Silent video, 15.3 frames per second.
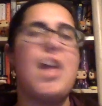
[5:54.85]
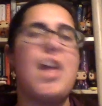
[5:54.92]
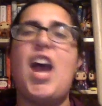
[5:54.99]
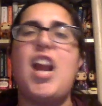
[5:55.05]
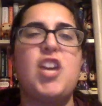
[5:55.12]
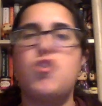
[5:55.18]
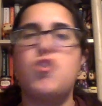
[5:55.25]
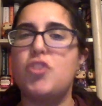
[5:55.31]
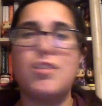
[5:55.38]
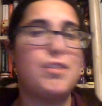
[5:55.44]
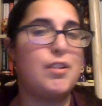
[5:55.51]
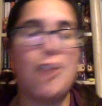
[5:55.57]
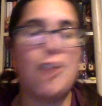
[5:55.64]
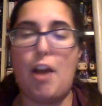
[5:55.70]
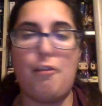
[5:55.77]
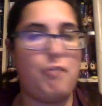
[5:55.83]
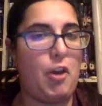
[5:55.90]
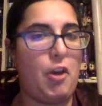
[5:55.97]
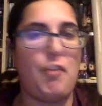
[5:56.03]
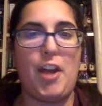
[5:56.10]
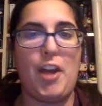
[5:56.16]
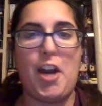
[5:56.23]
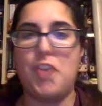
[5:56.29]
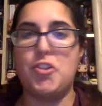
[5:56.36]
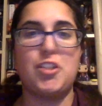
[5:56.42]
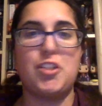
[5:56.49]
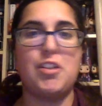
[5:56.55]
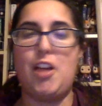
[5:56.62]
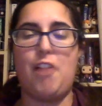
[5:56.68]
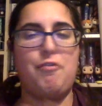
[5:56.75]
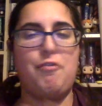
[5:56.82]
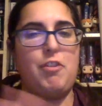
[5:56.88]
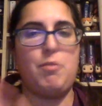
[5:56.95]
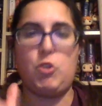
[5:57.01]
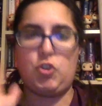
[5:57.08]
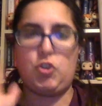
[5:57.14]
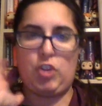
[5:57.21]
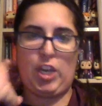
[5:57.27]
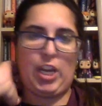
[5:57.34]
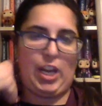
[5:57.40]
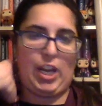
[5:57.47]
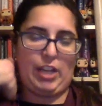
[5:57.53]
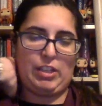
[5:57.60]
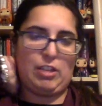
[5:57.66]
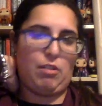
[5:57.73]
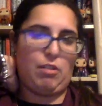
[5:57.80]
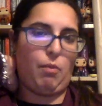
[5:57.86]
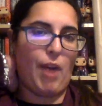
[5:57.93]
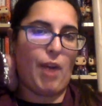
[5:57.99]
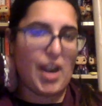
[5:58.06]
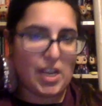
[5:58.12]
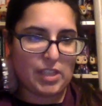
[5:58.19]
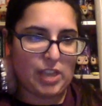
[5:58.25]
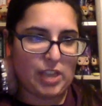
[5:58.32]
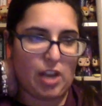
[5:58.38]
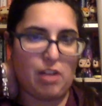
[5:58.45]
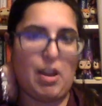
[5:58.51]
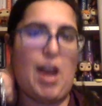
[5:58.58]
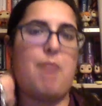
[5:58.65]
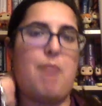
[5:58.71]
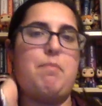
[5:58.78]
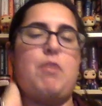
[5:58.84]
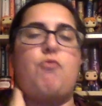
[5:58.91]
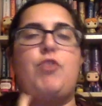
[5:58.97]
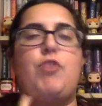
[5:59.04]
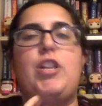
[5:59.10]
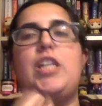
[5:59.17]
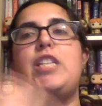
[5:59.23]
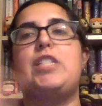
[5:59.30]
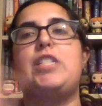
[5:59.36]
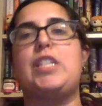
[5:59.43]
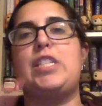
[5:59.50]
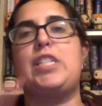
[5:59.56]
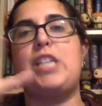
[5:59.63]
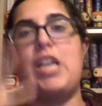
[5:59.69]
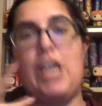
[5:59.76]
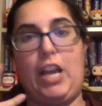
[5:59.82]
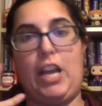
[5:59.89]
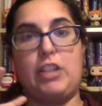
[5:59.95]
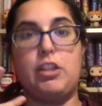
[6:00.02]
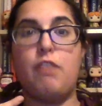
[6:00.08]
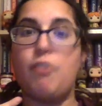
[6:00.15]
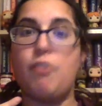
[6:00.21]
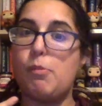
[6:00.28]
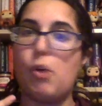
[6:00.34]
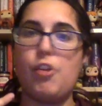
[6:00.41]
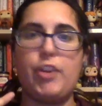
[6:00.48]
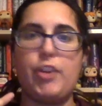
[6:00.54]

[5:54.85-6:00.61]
and I just did not feel that. I just did not feel emotionally connected. The writing style had me really disconnected from all the